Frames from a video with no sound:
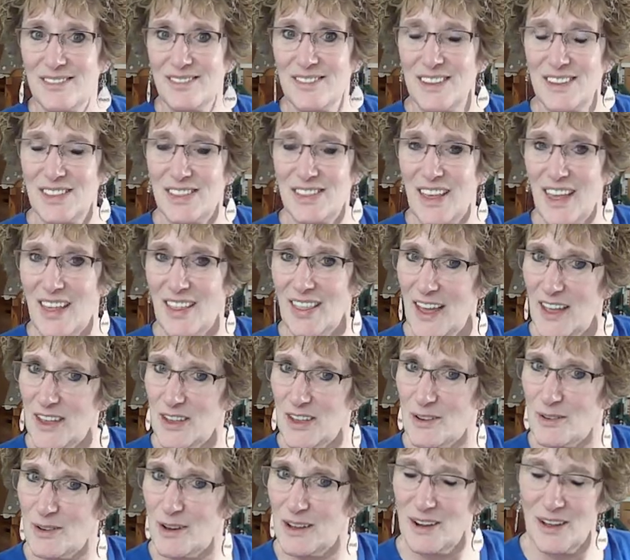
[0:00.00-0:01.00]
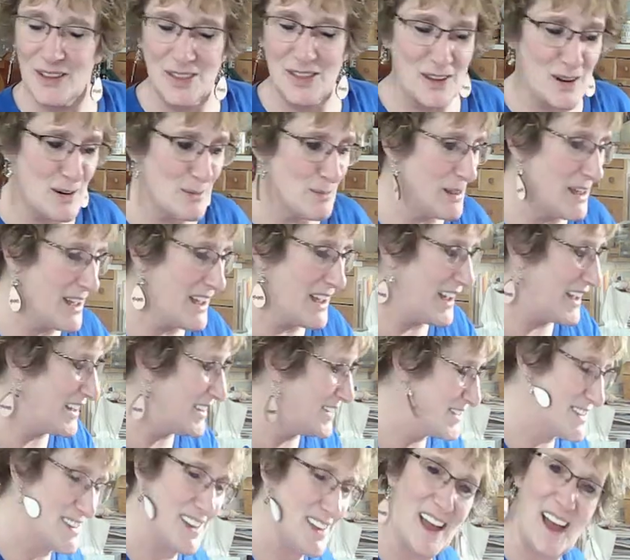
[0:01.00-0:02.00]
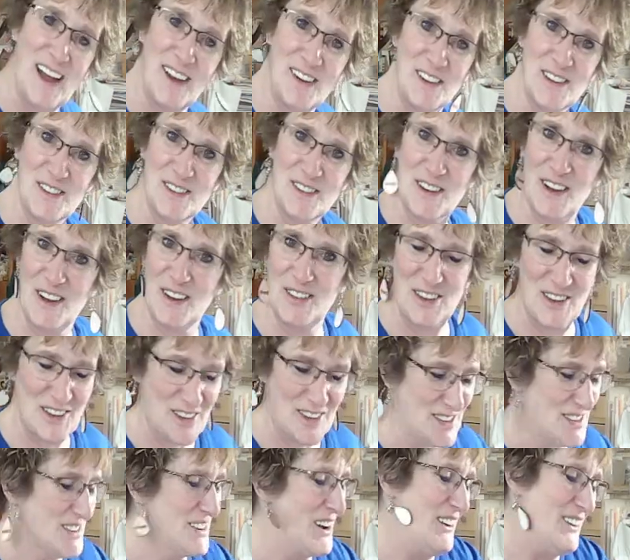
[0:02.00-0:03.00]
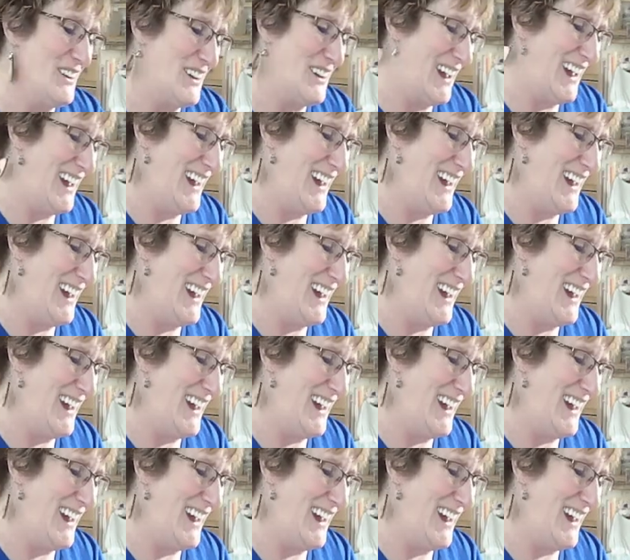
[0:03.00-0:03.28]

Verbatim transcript: Did they let you in on their plans? How do you know this? No.